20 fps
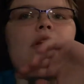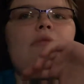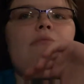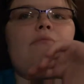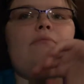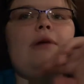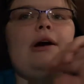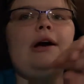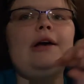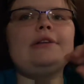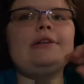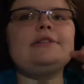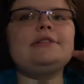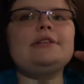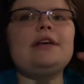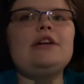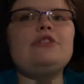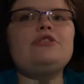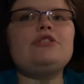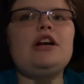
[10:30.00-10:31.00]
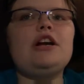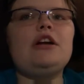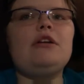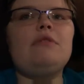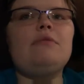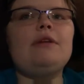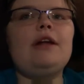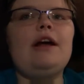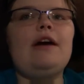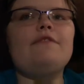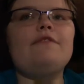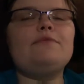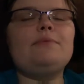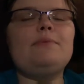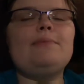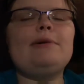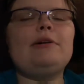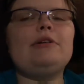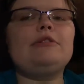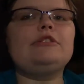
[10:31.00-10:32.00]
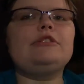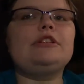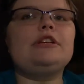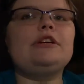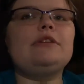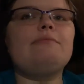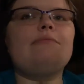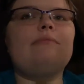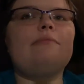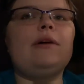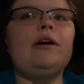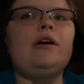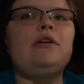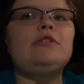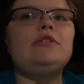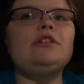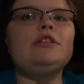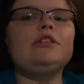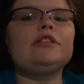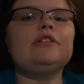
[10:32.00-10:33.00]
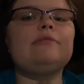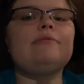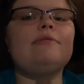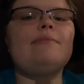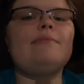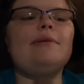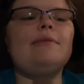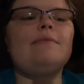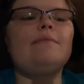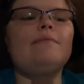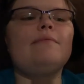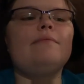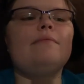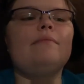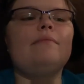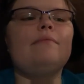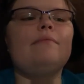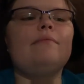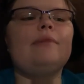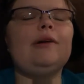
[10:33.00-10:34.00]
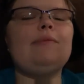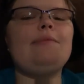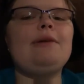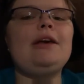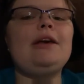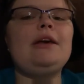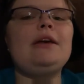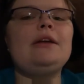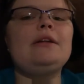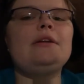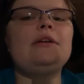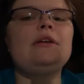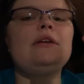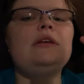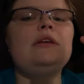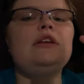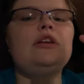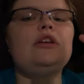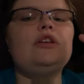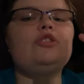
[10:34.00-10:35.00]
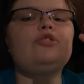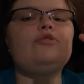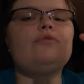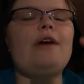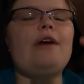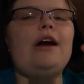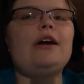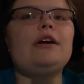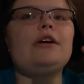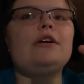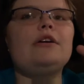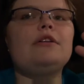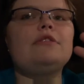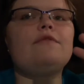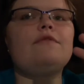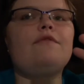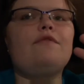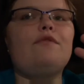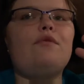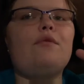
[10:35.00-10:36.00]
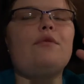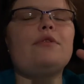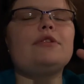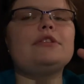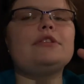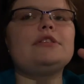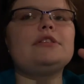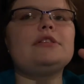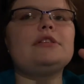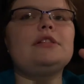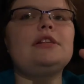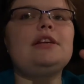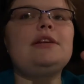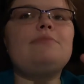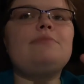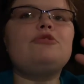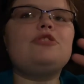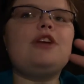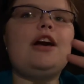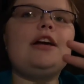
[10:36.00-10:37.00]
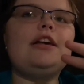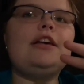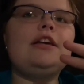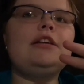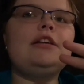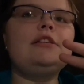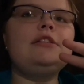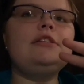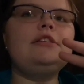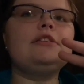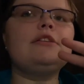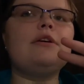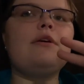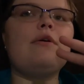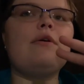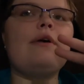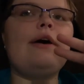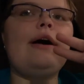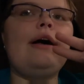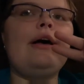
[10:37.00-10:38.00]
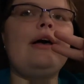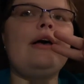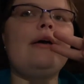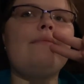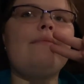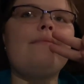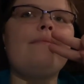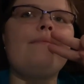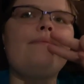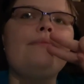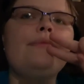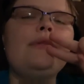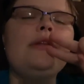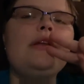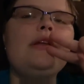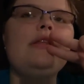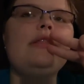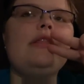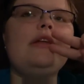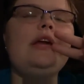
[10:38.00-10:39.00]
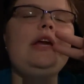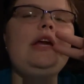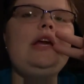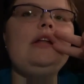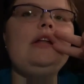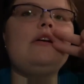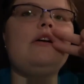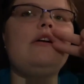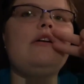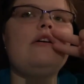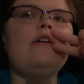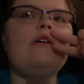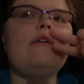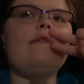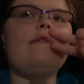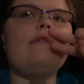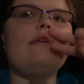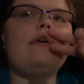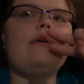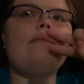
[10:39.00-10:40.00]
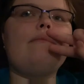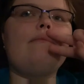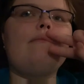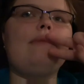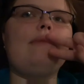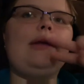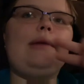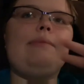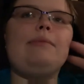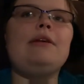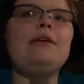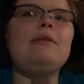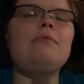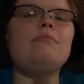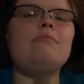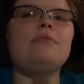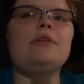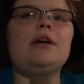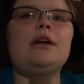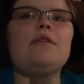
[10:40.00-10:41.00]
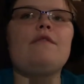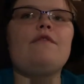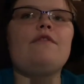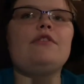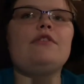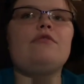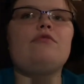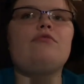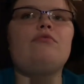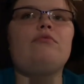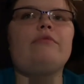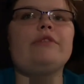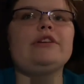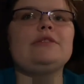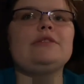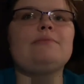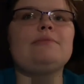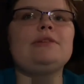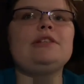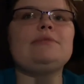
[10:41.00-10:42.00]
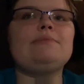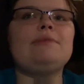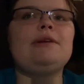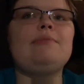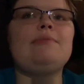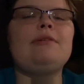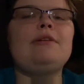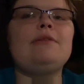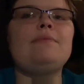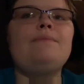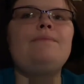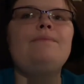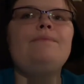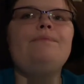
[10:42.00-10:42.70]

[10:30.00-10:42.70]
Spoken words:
My side tracker would have to be my Alta. My Alta is going to be my main tracker for sleep tracking. So, I'm thinking of maybe net for Christmas, maybe